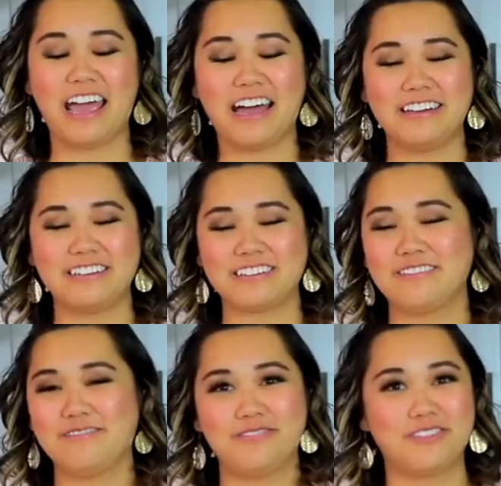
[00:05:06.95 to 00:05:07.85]
And
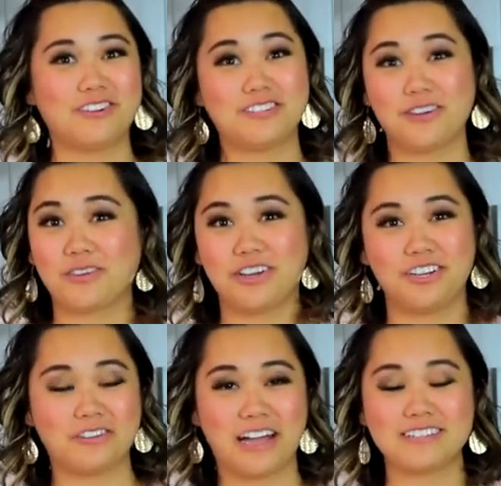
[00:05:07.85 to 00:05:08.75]
they're so good,
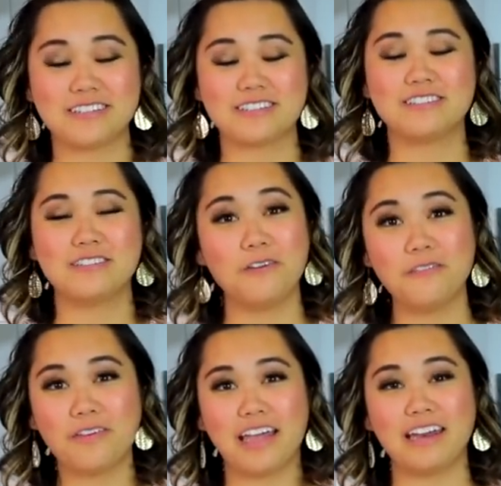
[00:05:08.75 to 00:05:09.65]
you guys. So
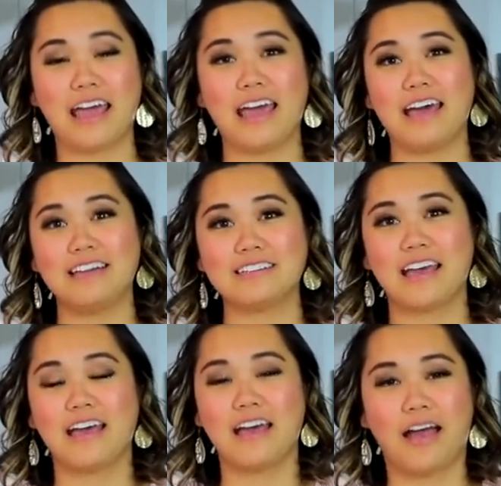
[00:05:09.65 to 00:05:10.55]
fun, and
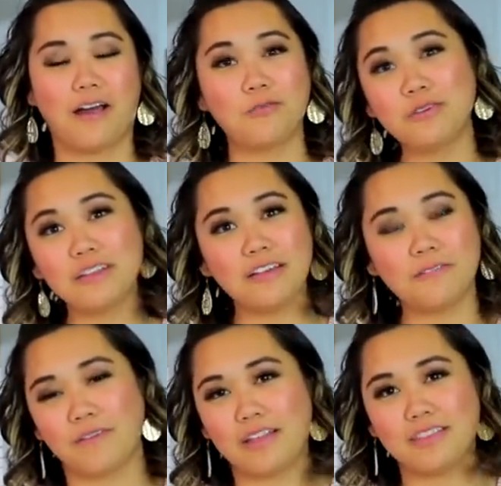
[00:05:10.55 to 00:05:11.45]
a
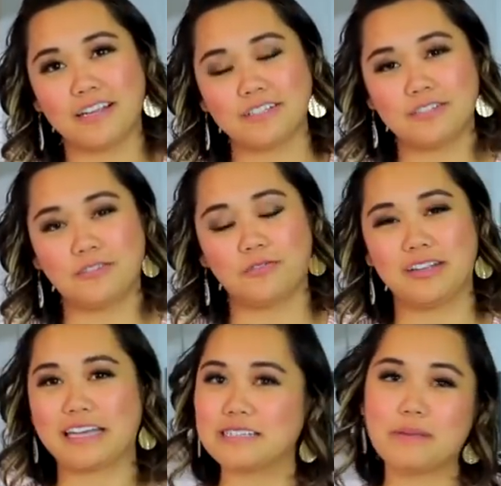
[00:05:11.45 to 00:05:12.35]
really fun thing to do for
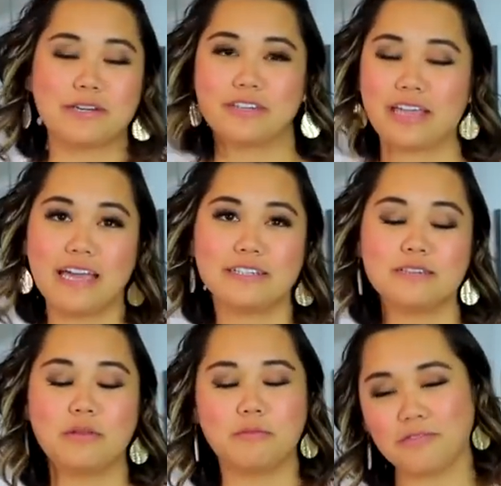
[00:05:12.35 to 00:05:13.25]
like a special
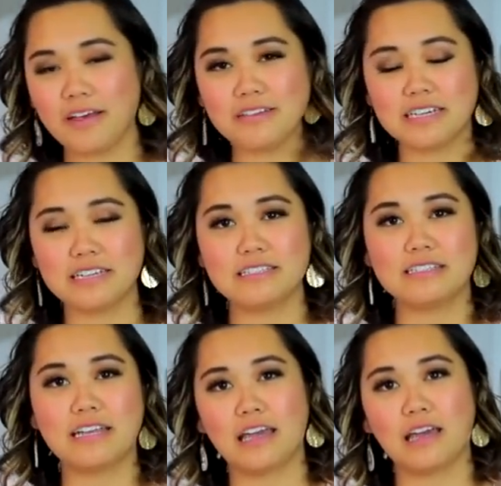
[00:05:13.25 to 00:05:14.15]
occasion, maybe
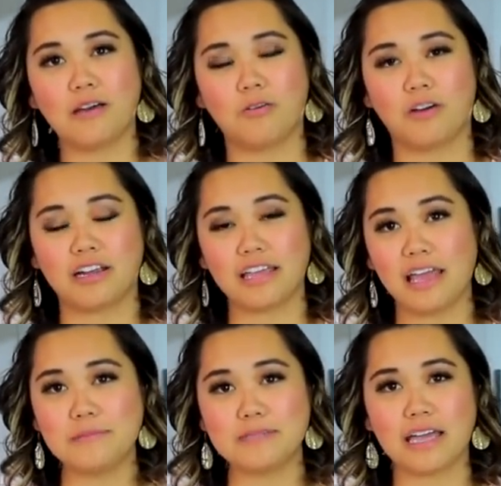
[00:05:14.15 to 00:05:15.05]
Valentine's Day or
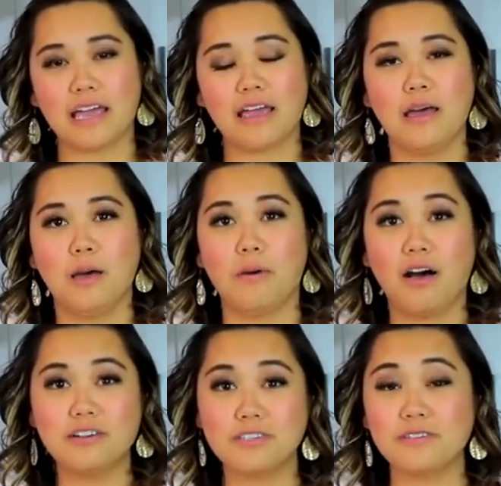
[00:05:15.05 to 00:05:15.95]
game day, but
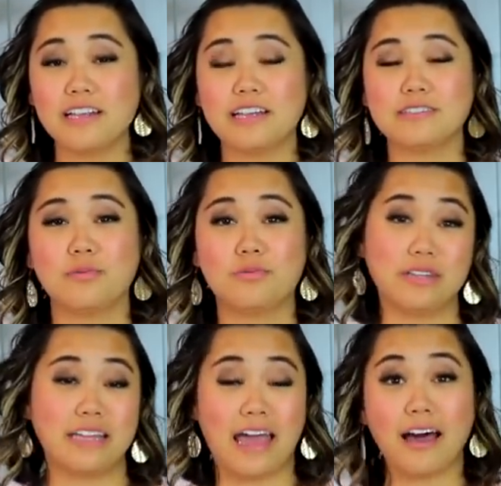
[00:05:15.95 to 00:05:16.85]
also it is a
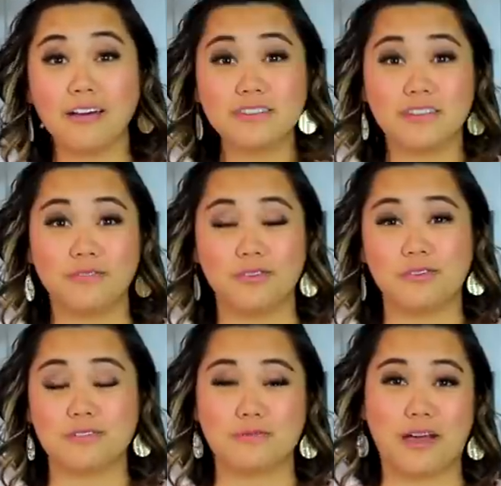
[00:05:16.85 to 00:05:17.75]
really healthy
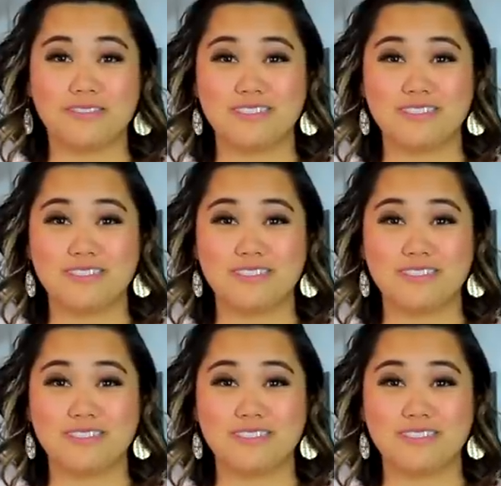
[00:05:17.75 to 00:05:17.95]
food as well.